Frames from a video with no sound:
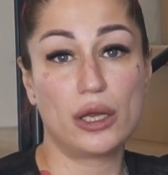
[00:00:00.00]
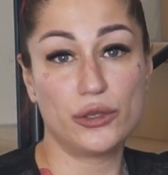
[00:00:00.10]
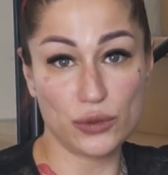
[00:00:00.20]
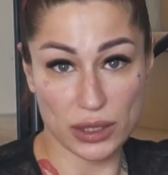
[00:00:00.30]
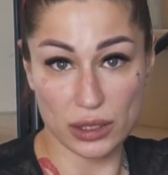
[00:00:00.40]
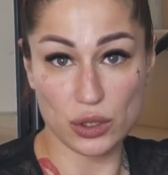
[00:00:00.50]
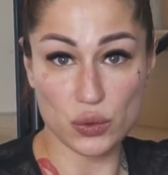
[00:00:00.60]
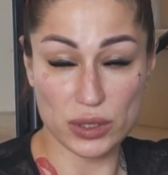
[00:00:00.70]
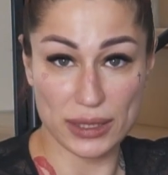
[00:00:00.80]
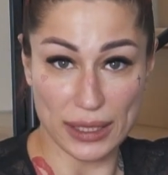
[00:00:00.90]
You can
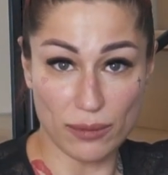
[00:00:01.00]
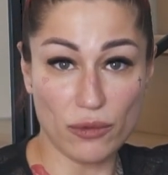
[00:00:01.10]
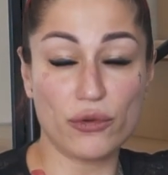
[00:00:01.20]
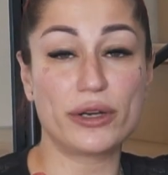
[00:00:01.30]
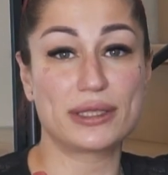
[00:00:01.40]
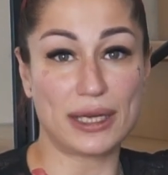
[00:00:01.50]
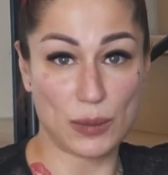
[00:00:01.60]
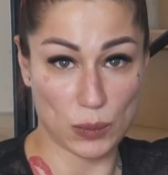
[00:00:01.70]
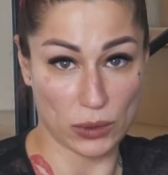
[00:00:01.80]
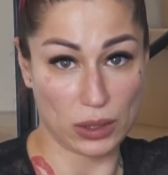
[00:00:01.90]
use them, for
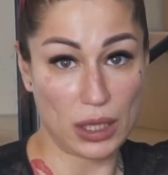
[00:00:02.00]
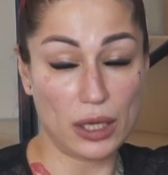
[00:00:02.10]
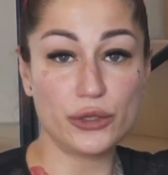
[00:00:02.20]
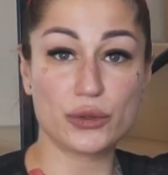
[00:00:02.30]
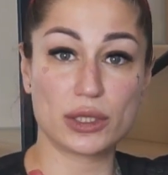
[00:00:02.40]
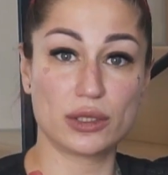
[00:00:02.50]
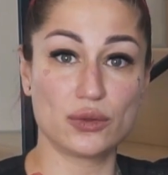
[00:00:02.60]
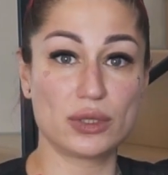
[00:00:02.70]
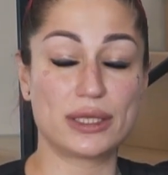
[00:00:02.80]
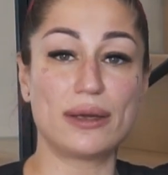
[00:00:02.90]
example, you can
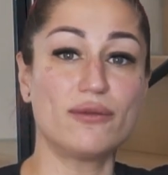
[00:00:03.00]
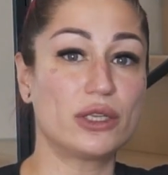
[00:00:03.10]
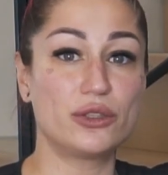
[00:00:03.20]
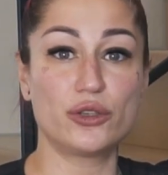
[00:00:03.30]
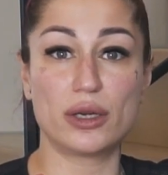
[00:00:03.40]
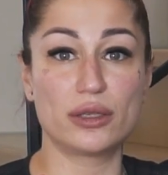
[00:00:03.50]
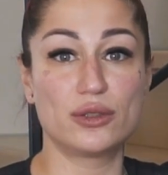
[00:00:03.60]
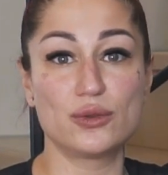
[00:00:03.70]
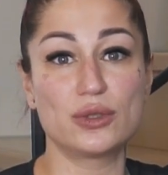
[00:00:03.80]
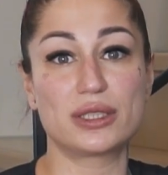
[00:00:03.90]
use them when you
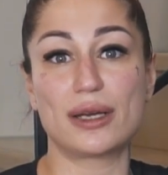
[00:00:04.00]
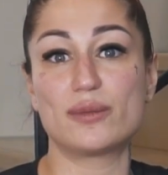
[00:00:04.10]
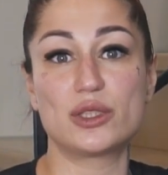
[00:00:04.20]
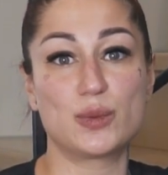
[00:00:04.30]
do some